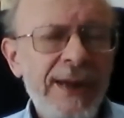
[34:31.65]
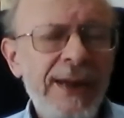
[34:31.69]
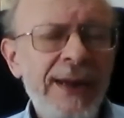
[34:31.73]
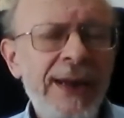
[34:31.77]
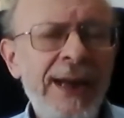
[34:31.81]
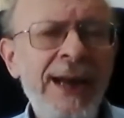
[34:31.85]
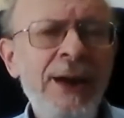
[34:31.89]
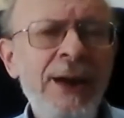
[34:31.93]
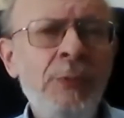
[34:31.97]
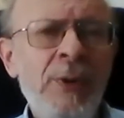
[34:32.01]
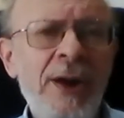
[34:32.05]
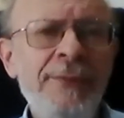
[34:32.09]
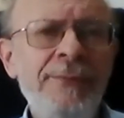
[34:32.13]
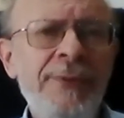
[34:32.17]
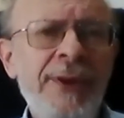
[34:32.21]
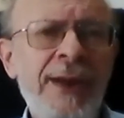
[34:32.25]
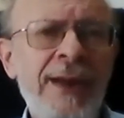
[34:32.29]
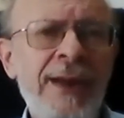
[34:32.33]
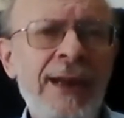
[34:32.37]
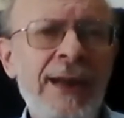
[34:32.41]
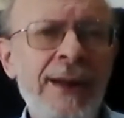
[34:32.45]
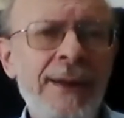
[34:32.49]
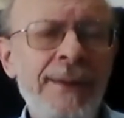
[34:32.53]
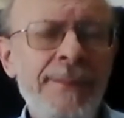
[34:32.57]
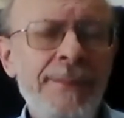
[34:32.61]

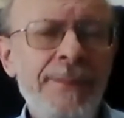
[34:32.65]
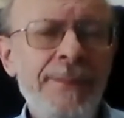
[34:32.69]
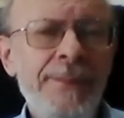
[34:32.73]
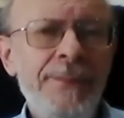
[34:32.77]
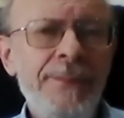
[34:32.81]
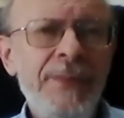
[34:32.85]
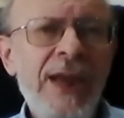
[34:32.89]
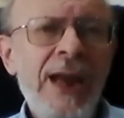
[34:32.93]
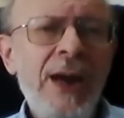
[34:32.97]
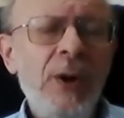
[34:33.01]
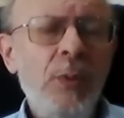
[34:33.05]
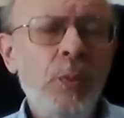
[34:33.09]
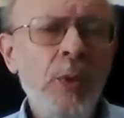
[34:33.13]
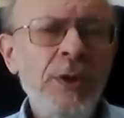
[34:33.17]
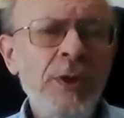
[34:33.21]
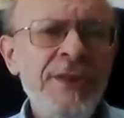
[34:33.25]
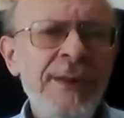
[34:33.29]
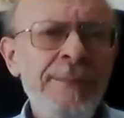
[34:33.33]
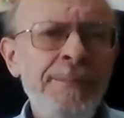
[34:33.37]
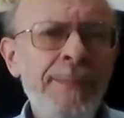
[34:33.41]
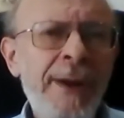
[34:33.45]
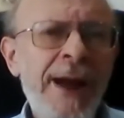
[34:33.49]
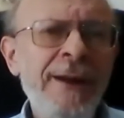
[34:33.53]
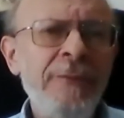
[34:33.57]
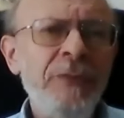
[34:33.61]
However, what
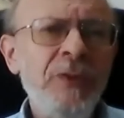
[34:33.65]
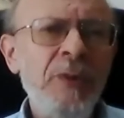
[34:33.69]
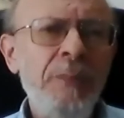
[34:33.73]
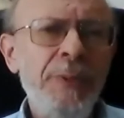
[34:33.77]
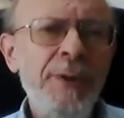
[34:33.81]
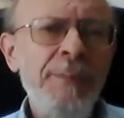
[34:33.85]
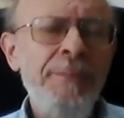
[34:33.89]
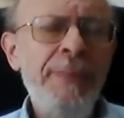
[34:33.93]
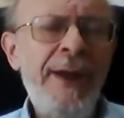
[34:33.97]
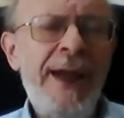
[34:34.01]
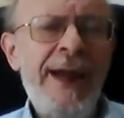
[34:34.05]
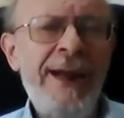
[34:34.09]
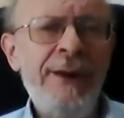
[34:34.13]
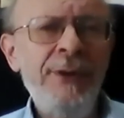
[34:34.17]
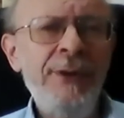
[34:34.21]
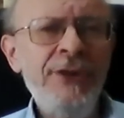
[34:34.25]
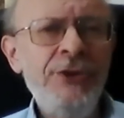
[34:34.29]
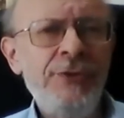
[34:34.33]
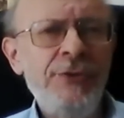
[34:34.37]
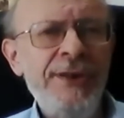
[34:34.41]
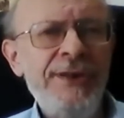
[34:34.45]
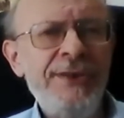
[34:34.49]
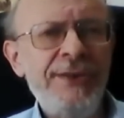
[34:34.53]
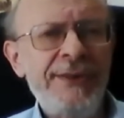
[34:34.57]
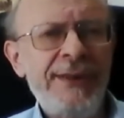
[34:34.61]
about the
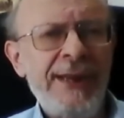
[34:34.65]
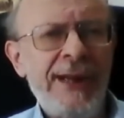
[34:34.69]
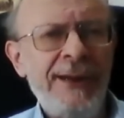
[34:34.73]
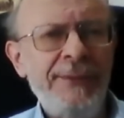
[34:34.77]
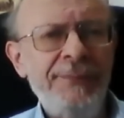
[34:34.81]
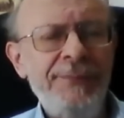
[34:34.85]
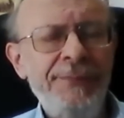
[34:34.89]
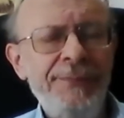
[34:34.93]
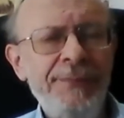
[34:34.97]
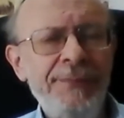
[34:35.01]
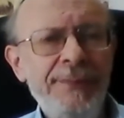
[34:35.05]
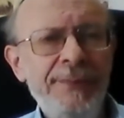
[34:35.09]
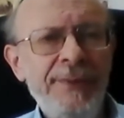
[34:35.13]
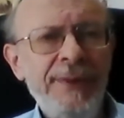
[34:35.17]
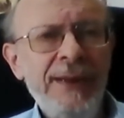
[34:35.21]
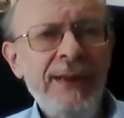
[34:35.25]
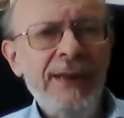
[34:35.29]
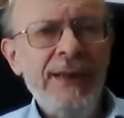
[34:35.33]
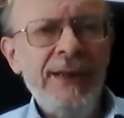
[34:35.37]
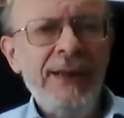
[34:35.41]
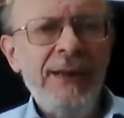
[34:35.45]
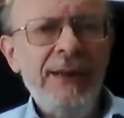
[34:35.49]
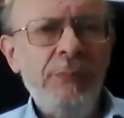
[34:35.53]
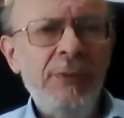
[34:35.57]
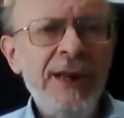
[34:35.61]
preparatory stuff?
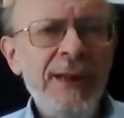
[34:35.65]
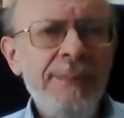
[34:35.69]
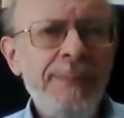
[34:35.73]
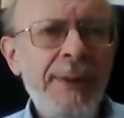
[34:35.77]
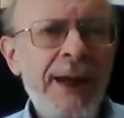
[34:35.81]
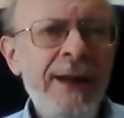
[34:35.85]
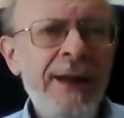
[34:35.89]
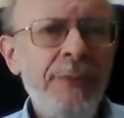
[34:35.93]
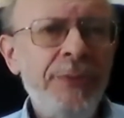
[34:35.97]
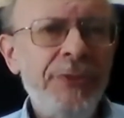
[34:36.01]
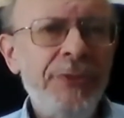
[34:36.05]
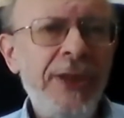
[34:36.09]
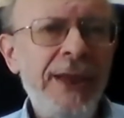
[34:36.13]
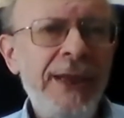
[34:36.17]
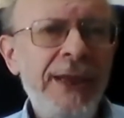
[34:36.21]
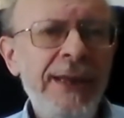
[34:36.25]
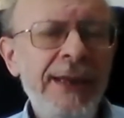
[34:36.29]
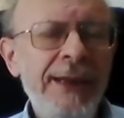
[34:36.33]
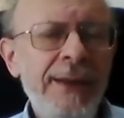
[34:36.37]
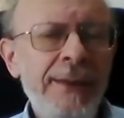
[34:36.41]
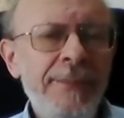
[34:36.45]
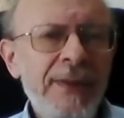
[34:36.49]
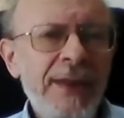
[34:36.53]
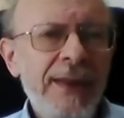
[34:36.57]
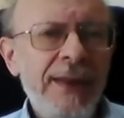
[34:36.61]
What about
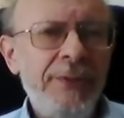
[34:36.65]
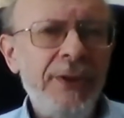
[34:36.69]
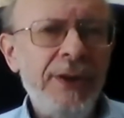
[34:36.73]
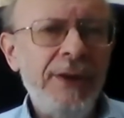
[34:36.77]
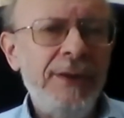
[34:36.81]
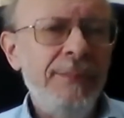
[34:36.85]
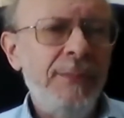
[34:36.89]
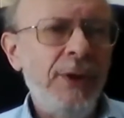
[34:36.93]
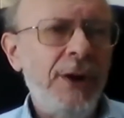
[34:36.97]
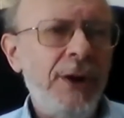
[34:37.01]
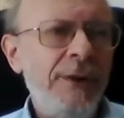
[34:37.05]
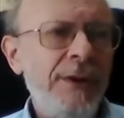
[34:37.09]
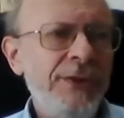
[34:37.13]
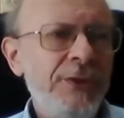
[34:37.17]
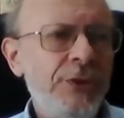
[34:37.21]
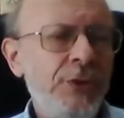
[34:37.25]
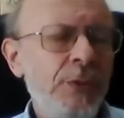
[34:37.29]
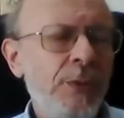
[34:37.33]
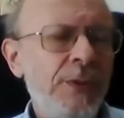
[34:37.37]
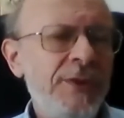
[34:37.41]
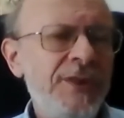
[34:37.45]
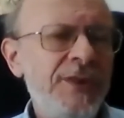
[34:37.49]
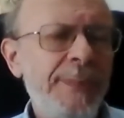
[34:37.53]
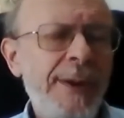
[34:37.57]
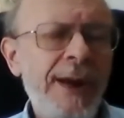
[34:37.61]
the Gemara
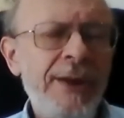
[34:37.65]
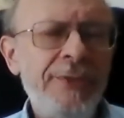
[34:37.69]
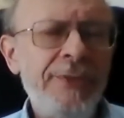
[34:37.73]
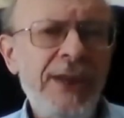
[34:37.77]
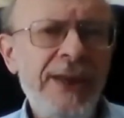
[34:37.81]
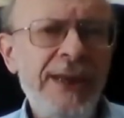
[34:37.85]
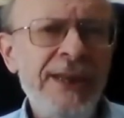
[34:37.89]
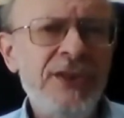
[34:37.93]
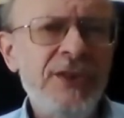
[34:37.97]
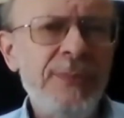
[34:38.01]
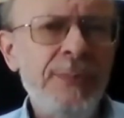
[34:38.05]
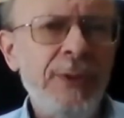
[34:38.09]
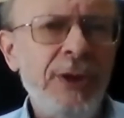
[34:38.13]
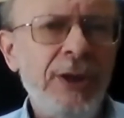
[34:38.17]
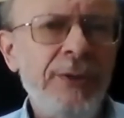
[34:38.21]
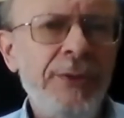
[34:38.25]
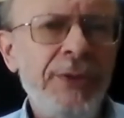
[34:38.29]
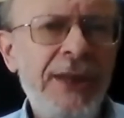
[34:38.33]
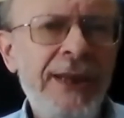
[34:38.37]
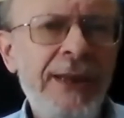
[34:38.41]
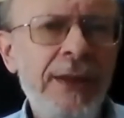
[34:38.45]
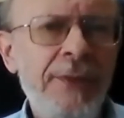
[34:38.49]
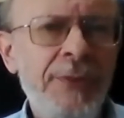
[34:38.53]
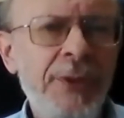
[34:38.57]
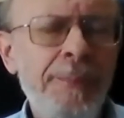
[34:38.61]
talks about the ismol,
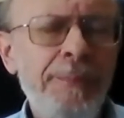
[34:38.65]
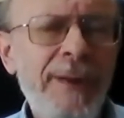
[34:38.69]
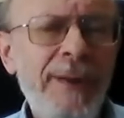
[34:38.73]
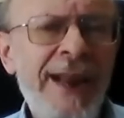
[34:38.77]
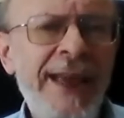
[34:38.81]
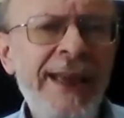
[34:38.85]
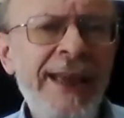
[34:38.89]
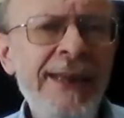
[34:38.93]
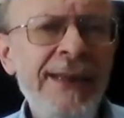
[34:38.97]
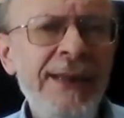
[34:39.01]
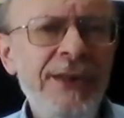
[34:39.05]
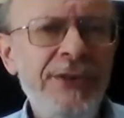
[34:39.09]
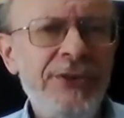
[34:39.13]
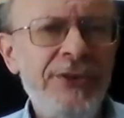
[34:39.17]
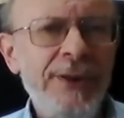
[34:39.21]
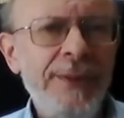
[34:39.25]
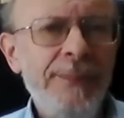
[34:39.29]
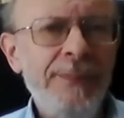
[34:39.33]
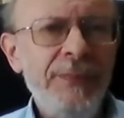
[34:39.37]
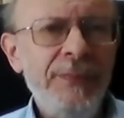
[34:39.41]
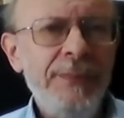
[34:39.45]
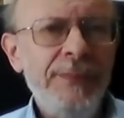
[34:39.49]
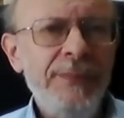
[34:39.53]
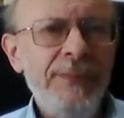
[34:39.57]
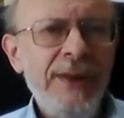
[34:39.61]
the blade
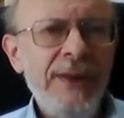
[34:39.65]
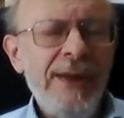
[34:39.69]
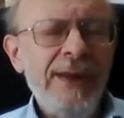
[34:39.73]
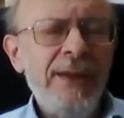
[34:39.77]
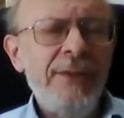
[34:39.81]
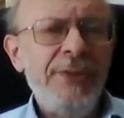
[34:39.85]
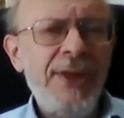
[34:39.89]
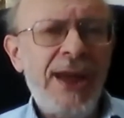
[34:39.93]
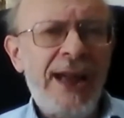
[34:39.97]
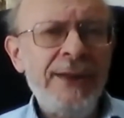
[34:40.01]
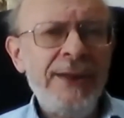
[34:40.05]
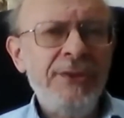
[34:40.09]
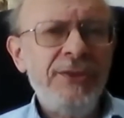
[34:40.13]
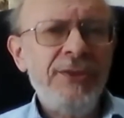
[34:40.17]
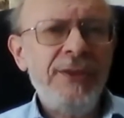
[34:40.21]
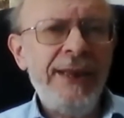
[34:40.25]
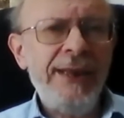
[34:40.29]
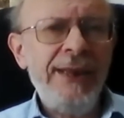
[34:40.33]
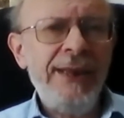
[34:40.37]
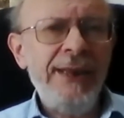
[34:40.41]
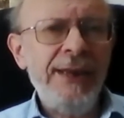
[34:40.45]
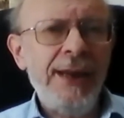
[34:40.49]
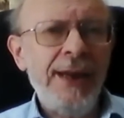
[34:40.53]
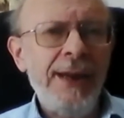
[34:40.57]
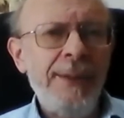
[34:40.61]
that
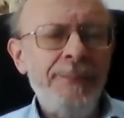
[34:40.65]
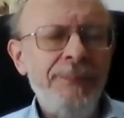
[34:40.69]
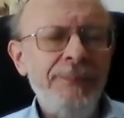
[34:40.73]
the